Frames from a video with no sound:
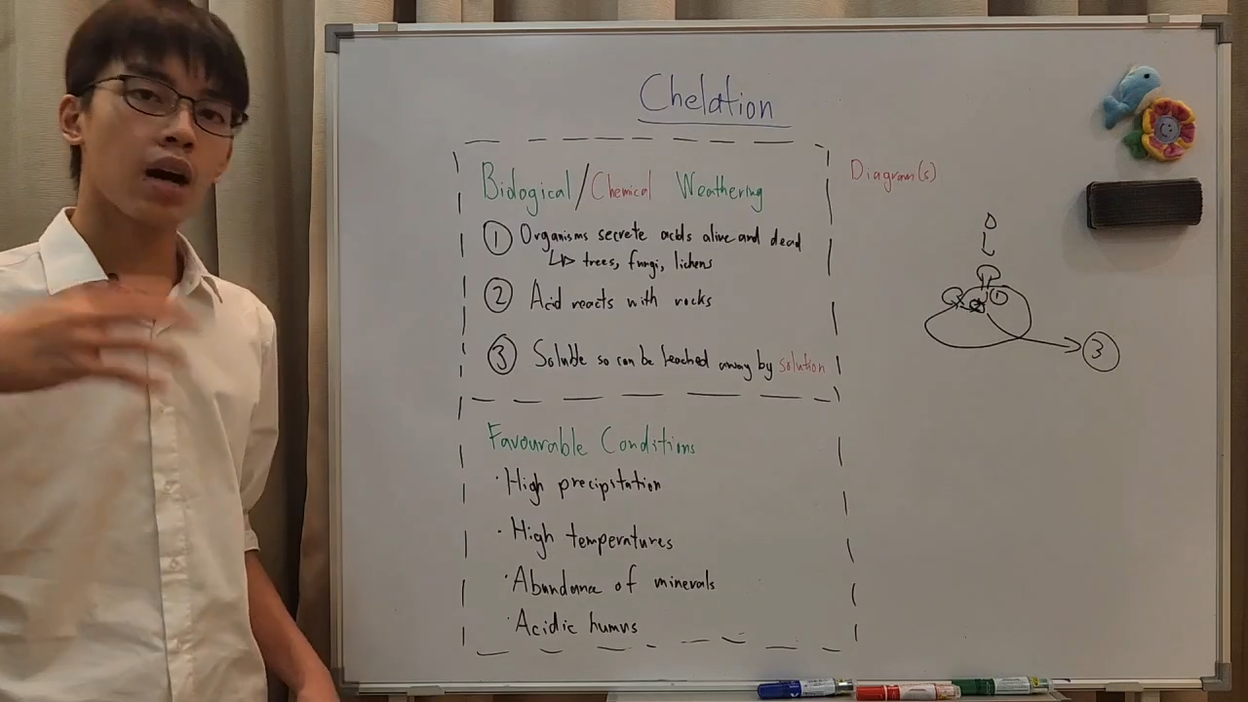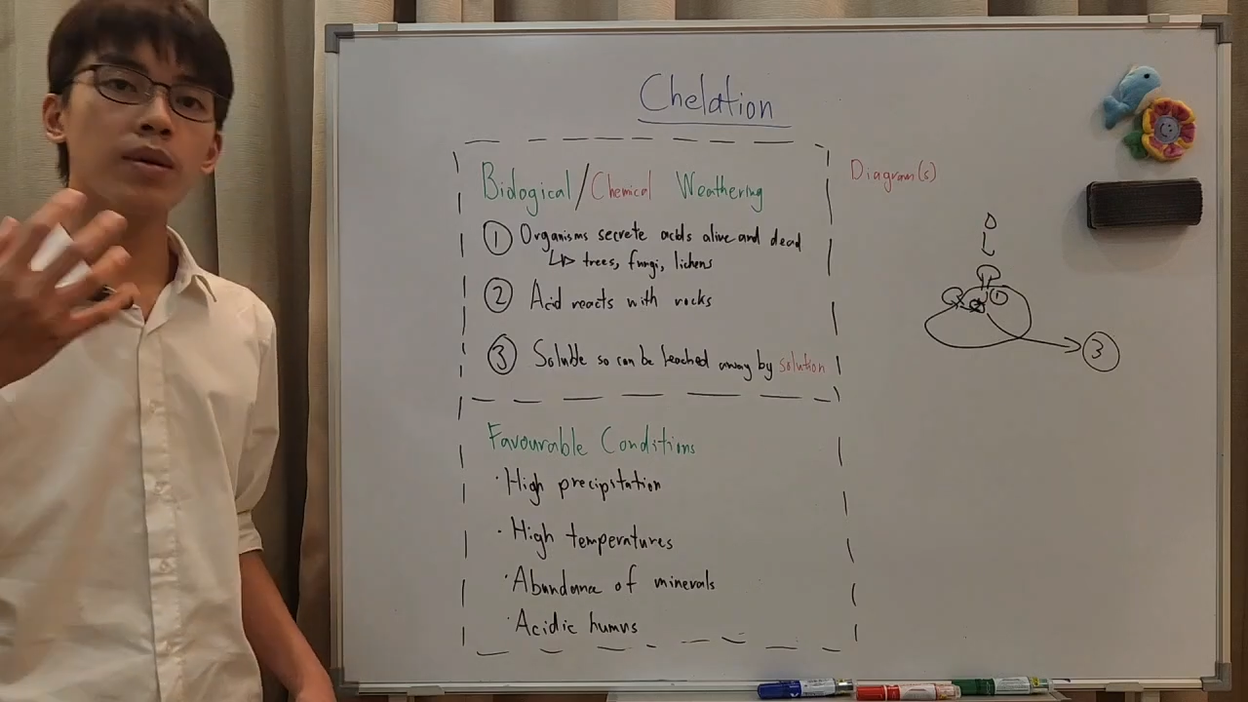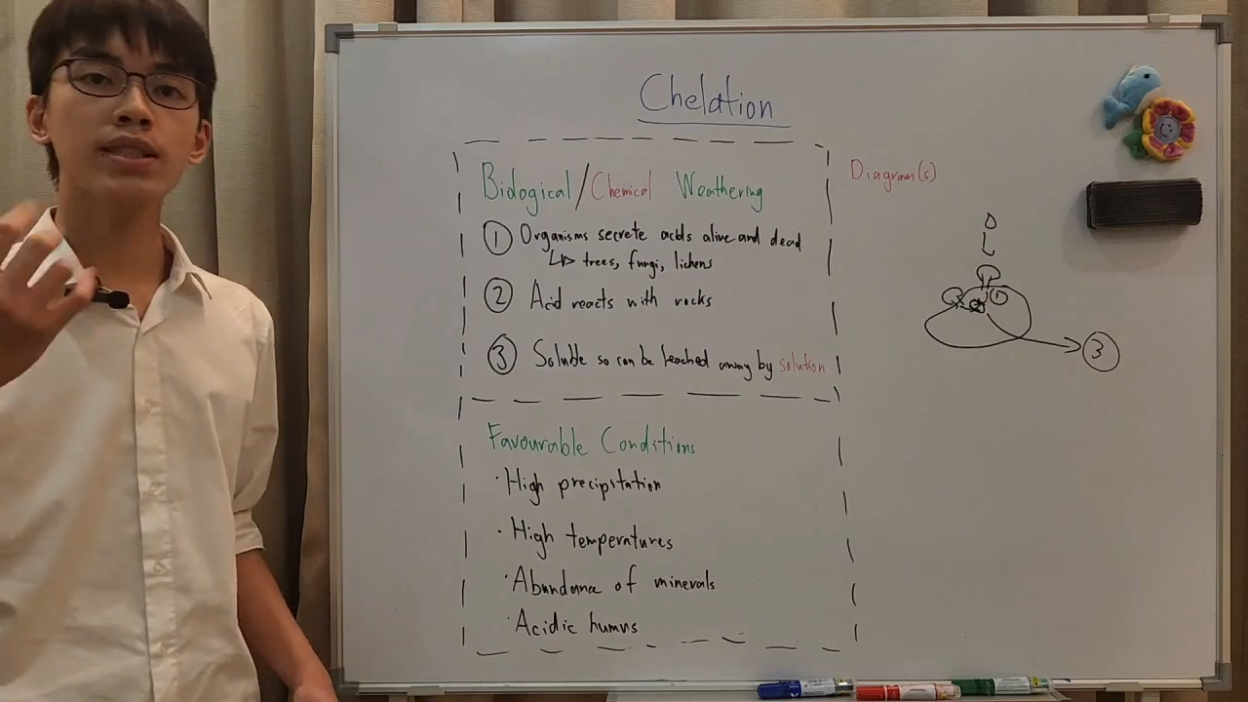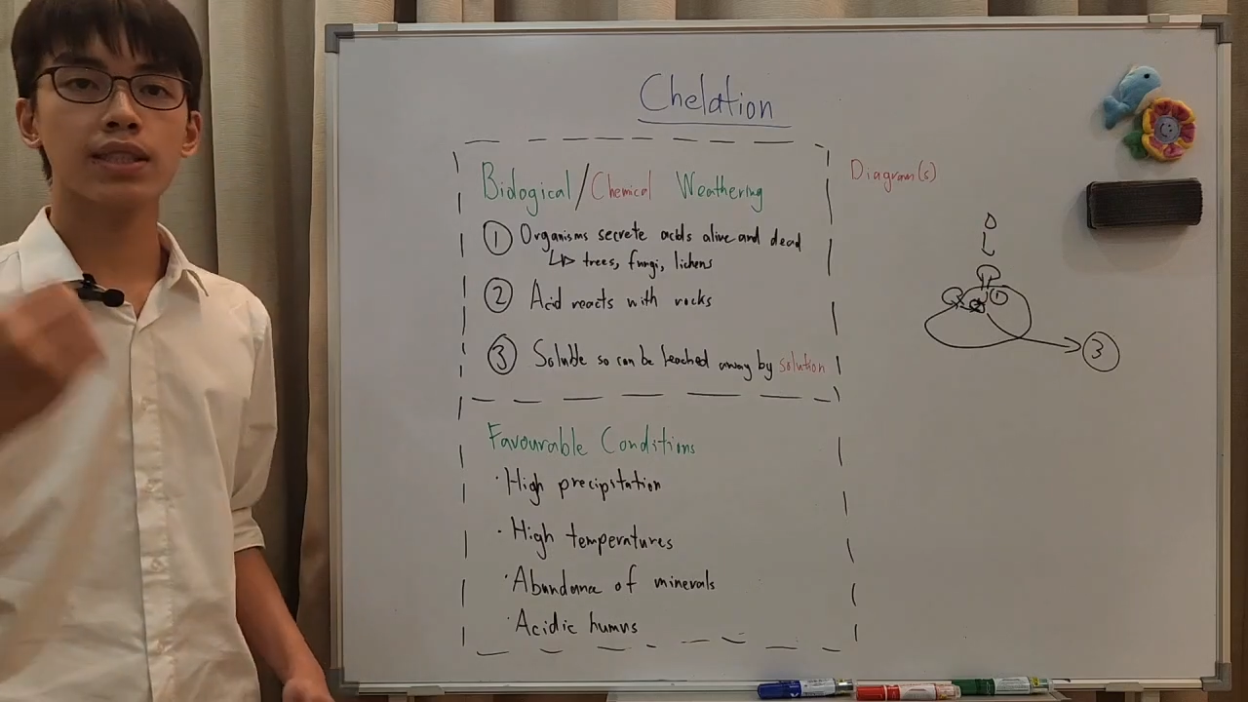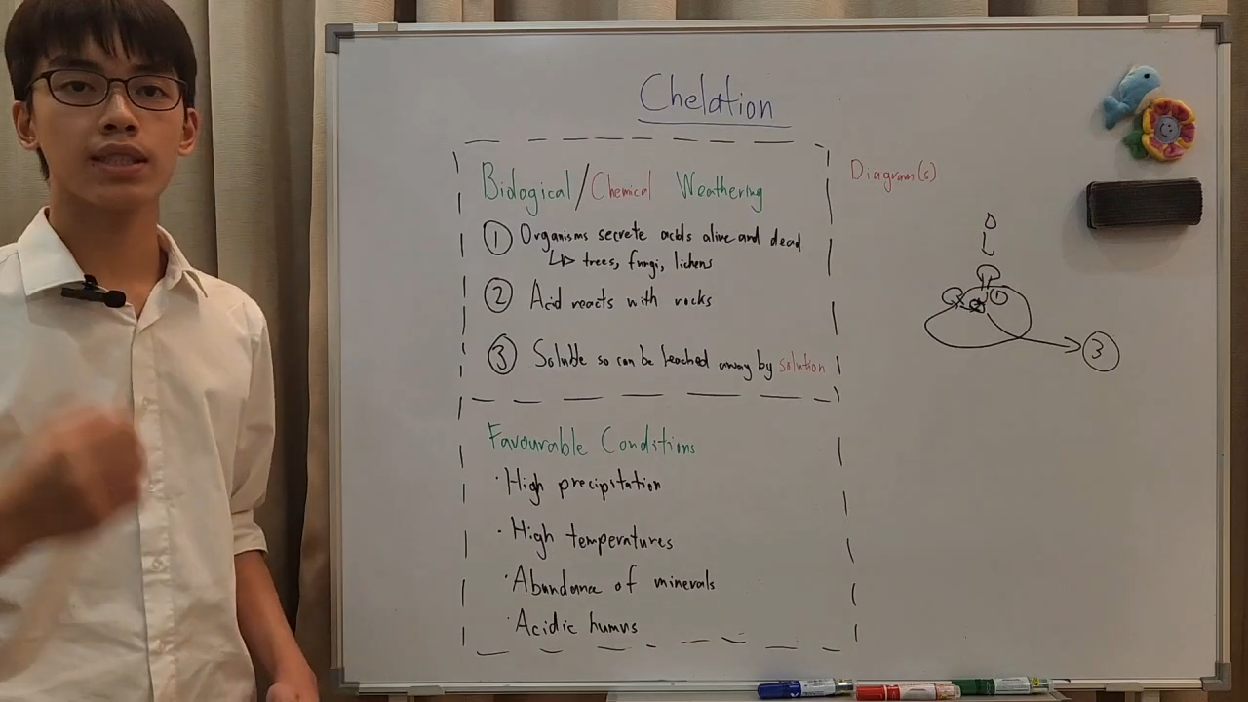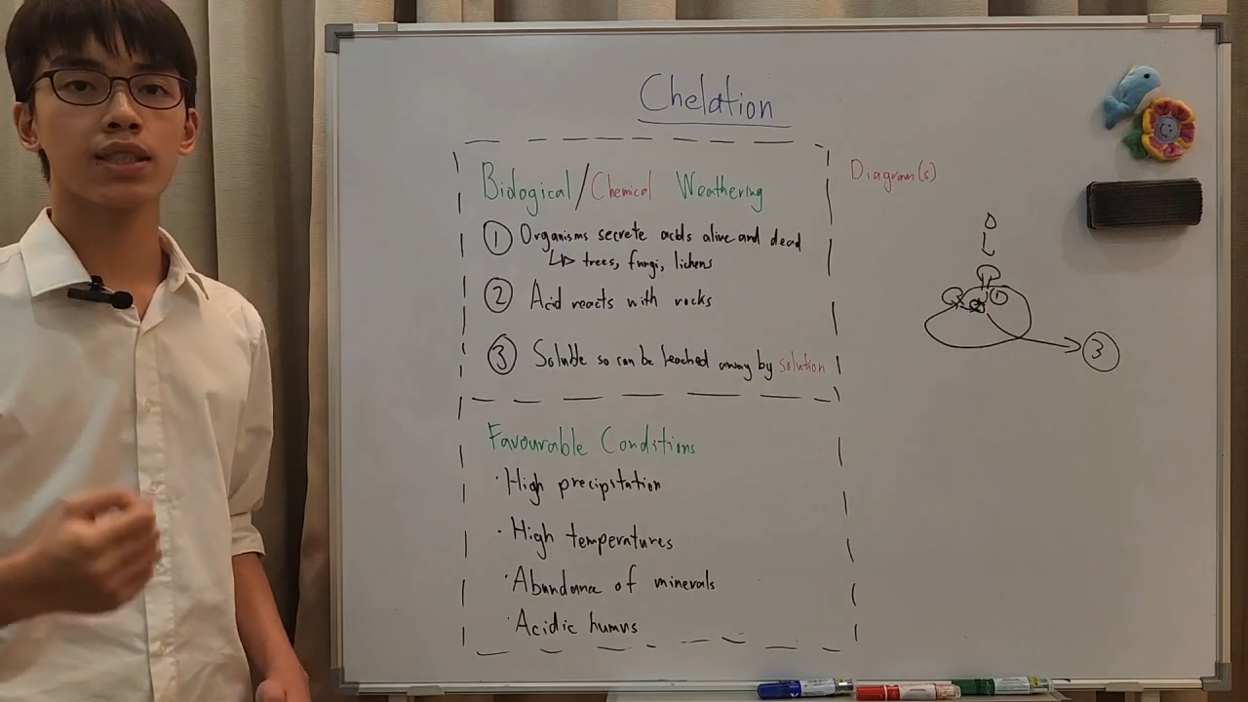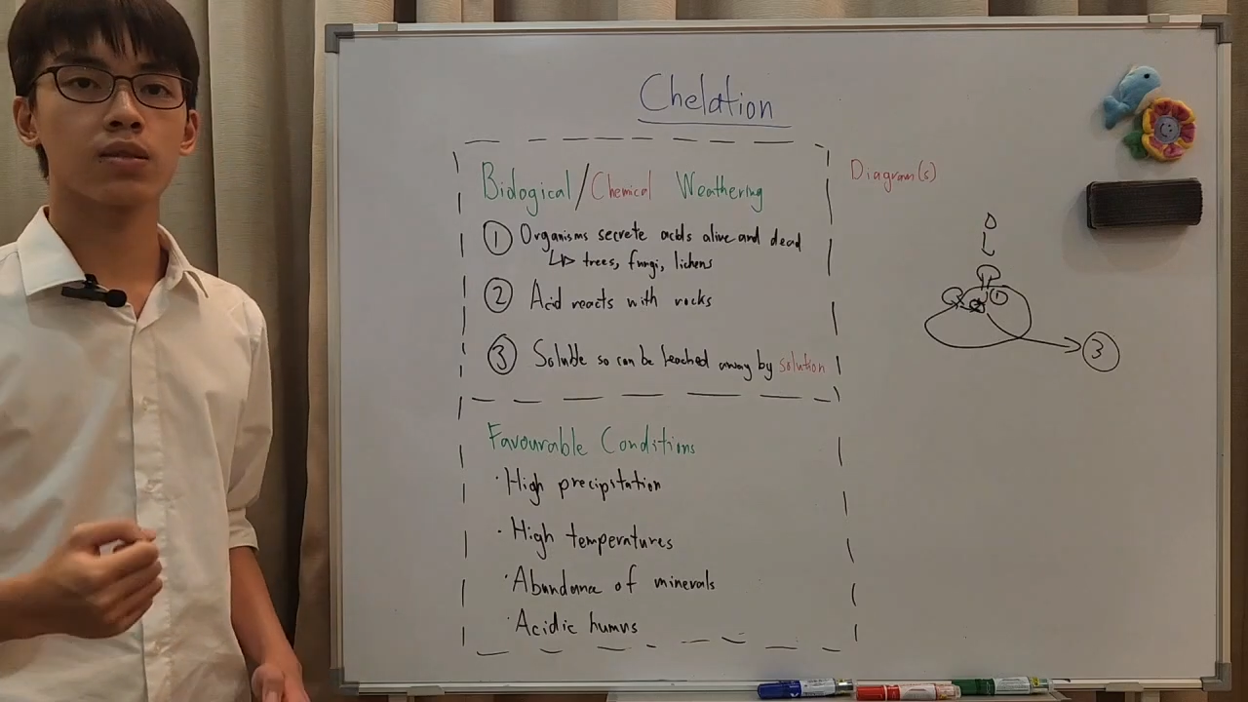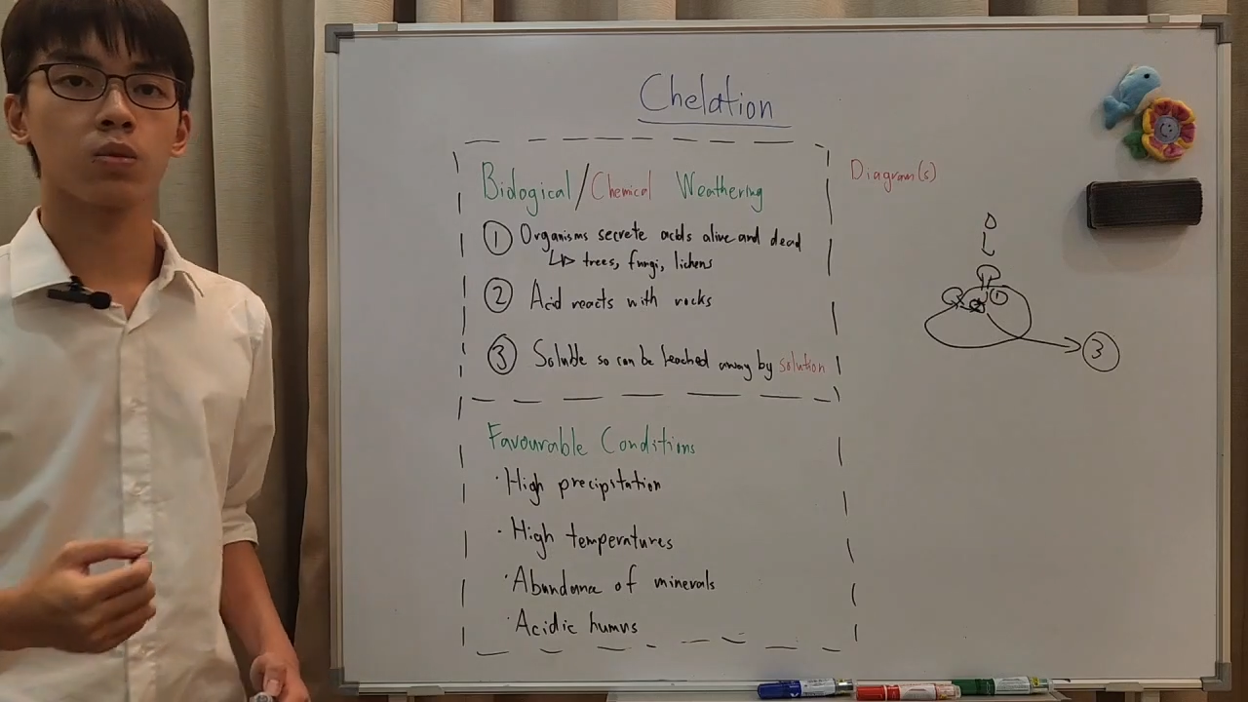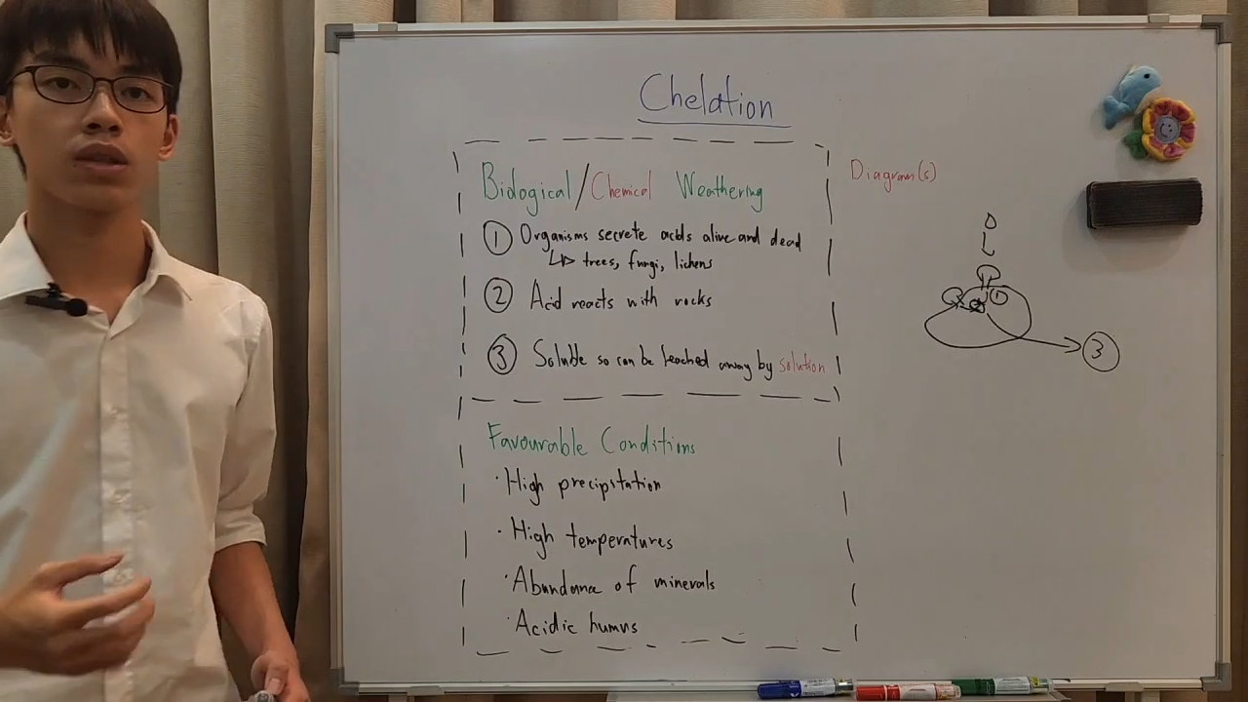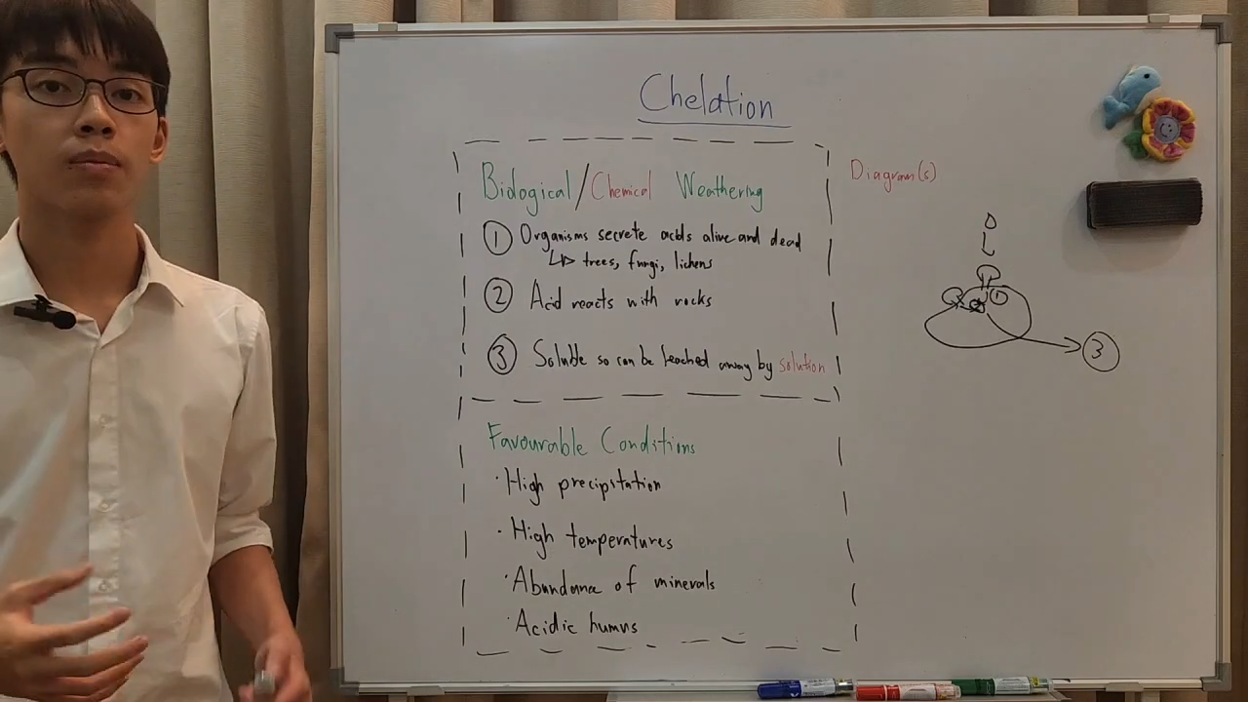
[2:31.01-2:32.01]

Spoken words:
humus is